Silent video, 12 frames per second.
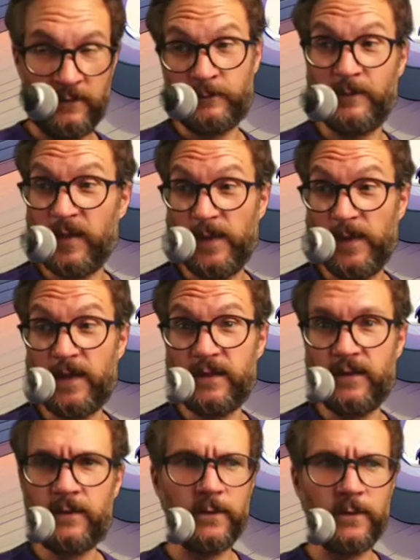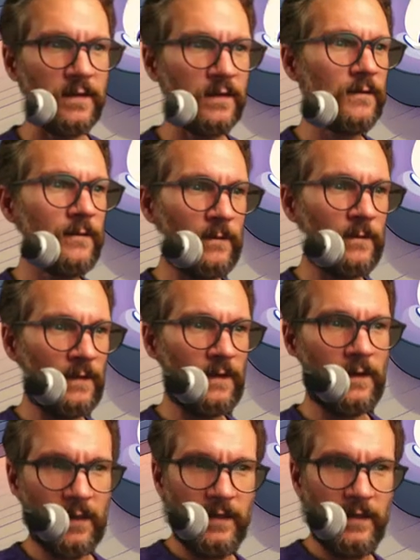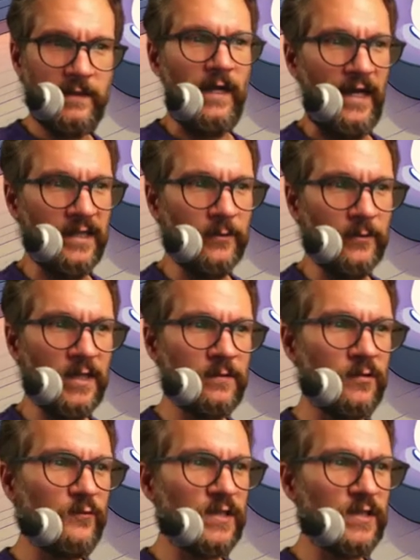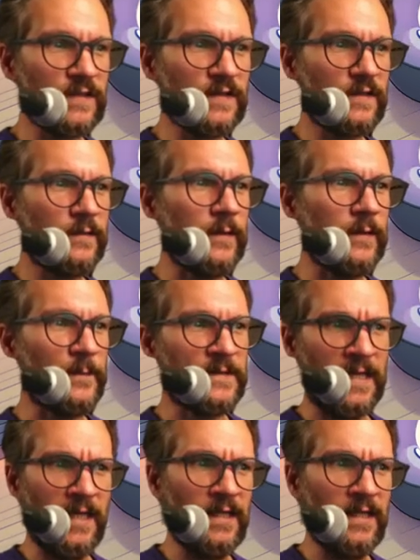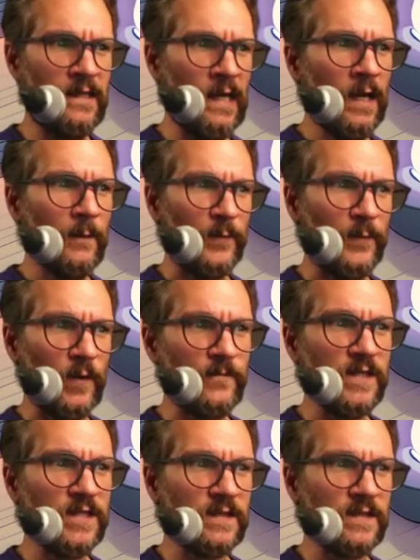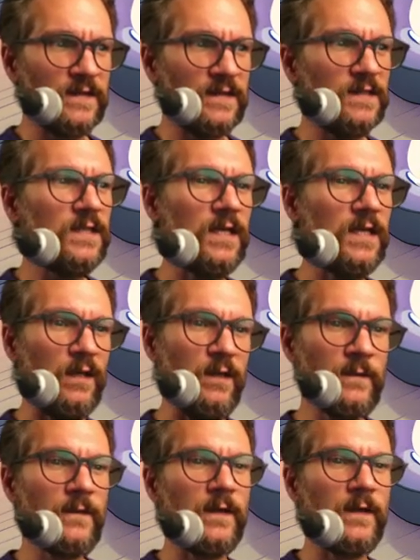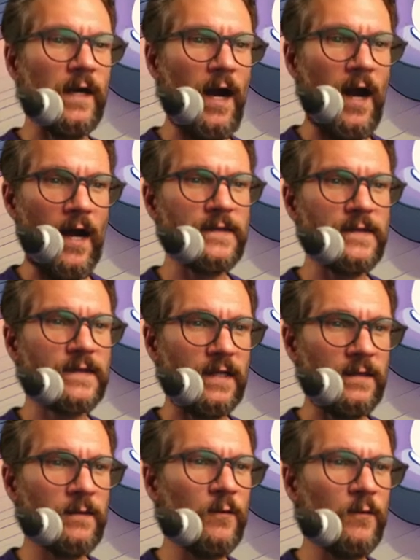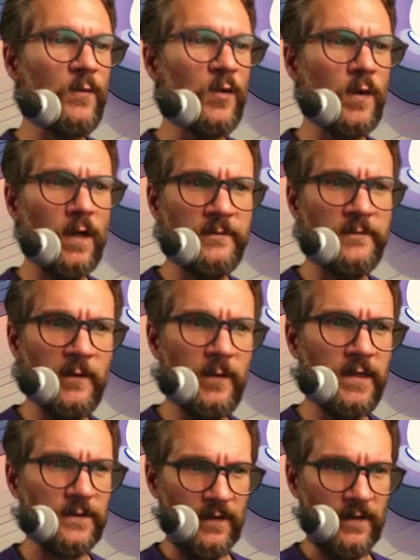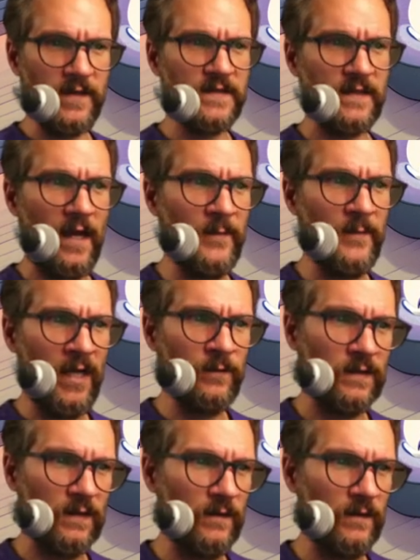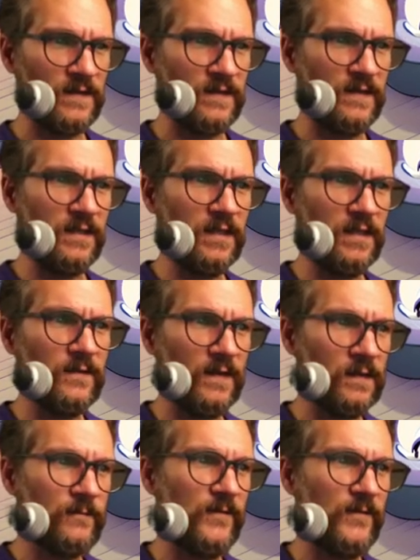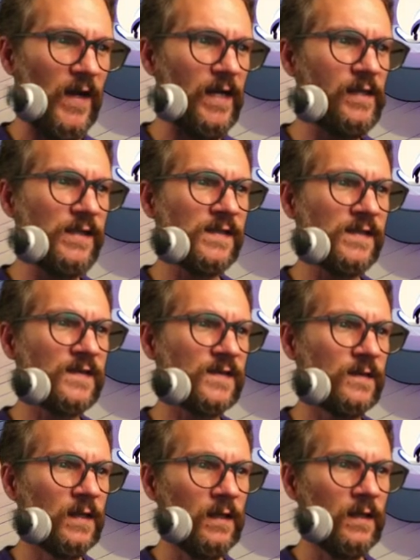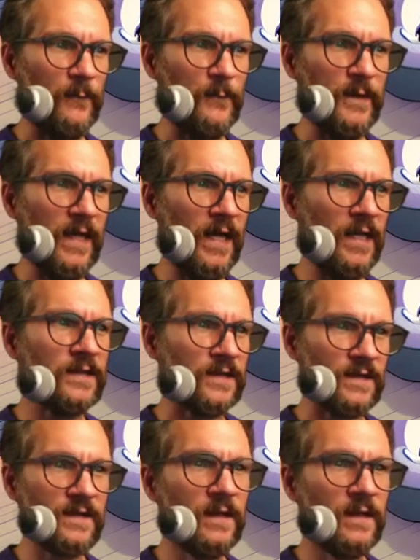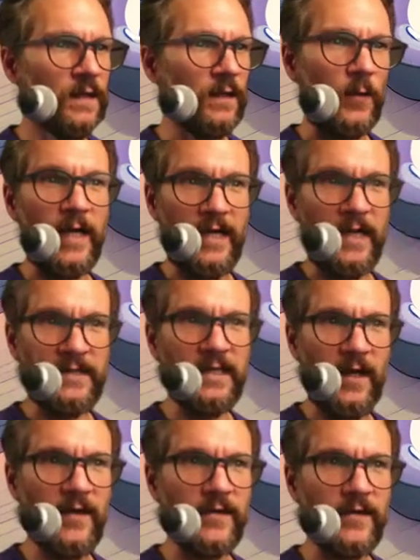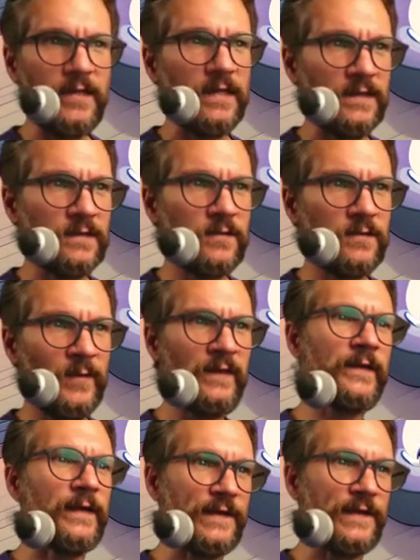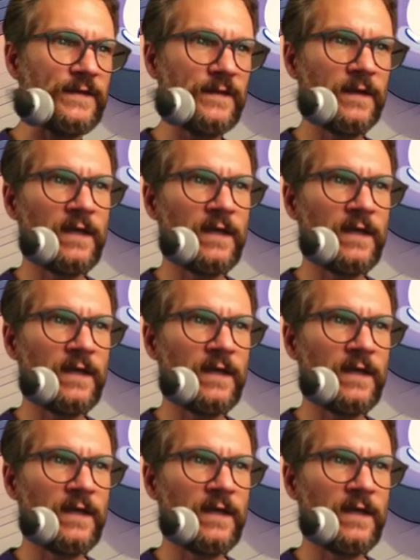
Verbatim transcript: but they do. Anyone who wishes to obtain proficiency in the art can no more avoid this amount of study than a violinist, a pianist, or any other instrumentalist.